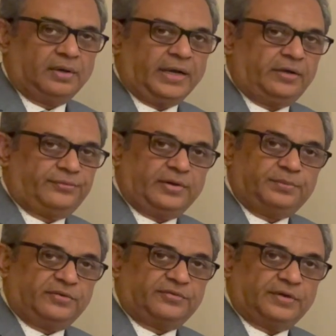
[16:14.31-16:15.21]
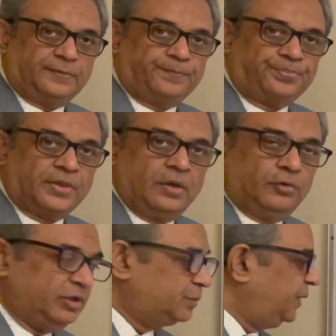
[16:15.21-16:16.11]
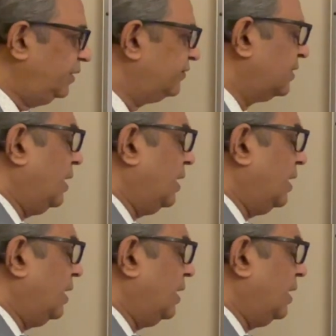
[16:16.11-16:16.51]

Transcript: 95%. Which means,